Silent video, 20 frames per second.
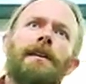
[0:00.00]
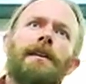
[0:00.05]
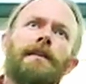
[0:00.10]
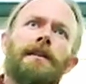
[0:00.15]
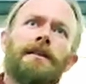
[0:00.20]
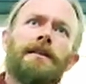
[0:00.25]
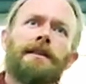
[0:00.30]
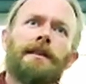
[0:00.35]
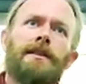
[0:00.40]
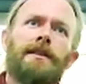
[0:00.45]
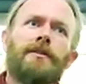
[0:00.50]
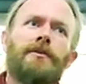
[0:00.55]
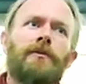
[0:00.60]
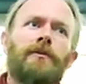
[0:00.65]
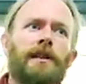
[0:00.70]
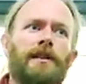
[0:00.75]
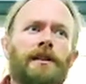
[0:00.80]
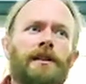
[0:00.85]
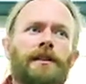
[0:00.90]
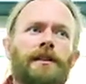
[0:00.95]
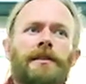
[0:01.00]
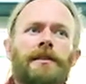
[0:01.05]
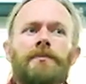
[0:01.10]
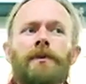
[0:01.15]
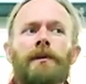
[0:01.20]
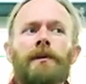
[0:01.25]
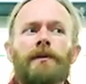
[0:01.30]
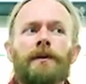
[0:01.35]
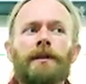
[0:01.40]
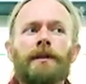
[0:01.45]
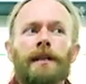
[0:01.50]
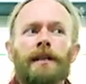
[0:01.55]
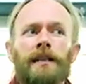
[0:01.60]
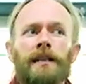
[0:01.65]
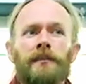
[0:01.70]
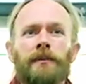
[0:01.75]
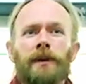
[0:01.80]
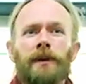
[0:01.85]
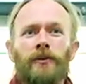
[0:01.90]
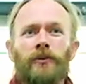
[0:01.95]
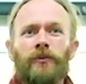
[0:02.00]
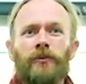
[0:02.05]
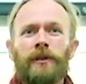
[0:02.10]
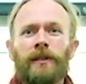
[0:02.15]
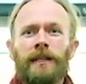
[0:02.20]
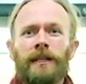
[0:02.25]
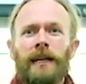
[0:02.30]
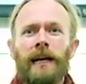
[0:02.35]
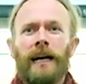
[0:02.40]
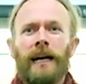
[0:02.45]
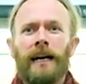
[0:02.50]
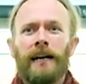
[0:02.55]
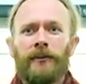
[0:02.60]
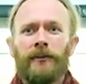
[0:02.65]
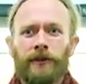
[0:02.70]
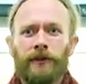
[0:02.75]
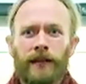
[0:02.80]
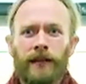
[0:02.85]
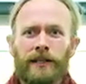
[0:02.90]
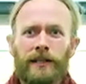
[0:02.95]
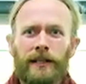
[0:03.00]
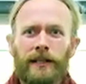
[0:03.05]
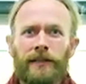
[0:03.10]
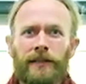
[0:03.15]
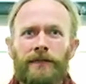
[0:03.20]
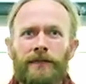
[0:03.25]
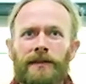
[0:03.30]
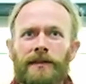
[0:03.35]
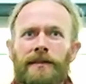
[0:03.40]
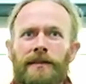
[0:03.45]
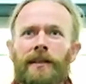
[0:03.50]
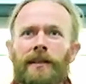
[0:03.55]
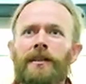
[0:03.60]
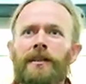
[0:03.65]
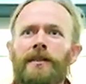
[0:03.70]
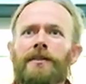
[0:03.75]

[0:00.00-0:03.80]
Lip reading: the situations where we're talking about really high redshifts.